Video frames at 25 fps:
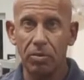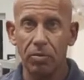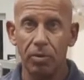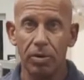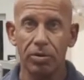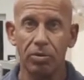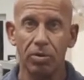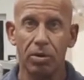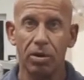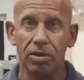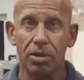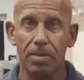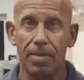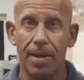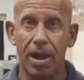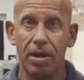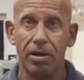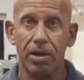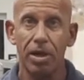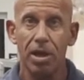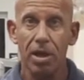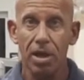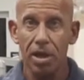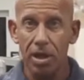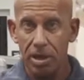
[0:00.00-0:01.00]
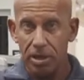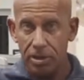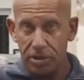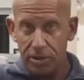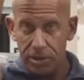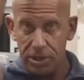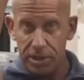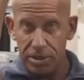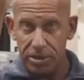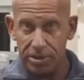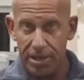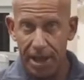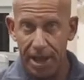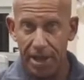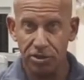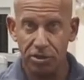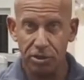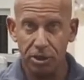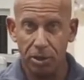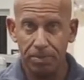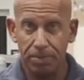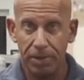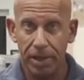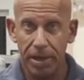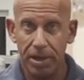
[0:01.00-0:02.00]
we talked about the
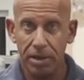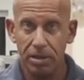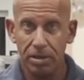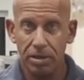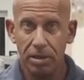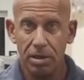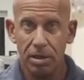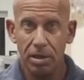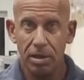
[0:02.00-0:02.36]
sagittal plane,